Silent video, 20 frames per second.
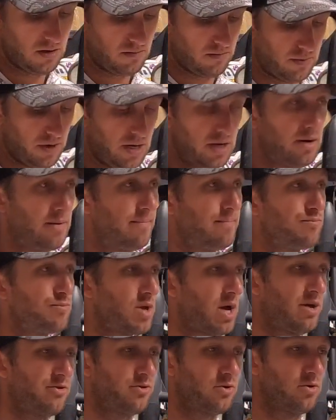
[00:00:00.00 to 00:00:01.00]
but
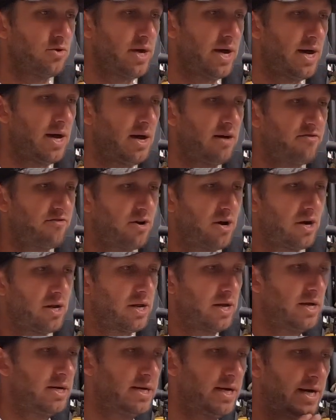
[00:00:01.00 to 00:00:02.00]
I throw that. I've got
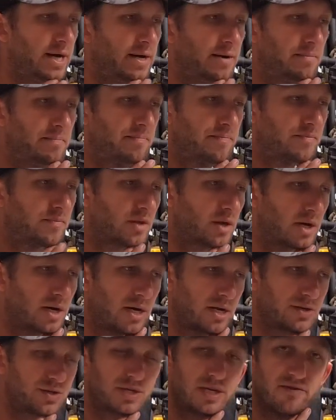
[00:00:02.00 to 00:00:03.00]
a
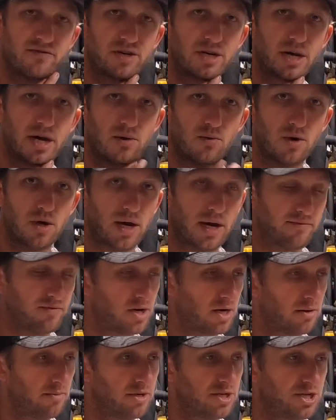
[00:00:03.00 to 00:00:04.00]
7/9. I've
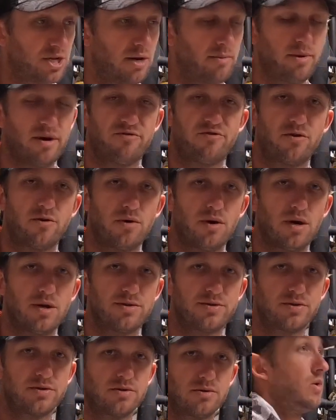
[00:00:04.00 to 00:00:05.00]
got a bunch of MFR
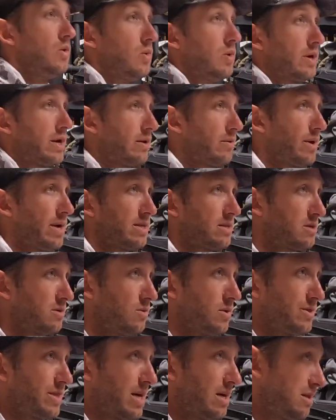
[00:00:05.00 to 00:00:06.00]
rods. We'll get right to
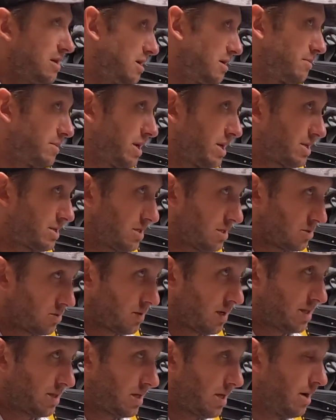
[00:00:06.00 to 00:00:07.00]
what that long box is
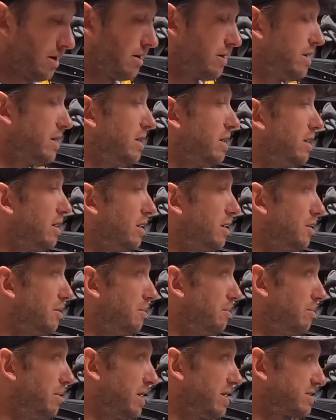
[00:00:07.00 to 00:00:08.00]
right there,
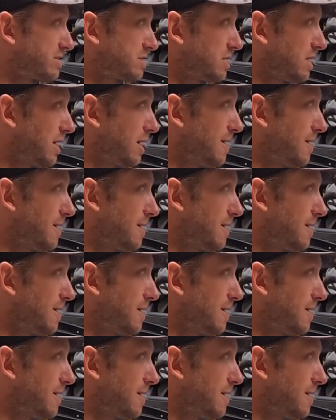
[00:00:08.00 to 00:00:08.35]
but